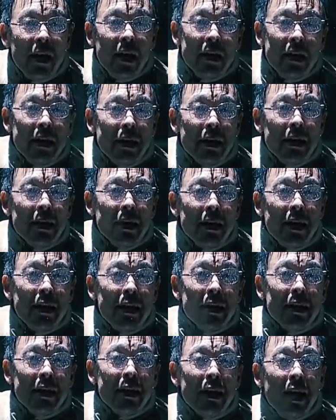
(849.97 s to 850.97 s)
I don't see
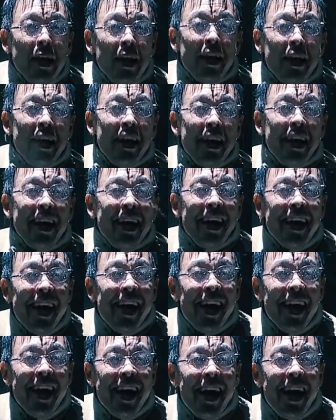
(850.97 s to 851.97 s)
why though, it's not like he's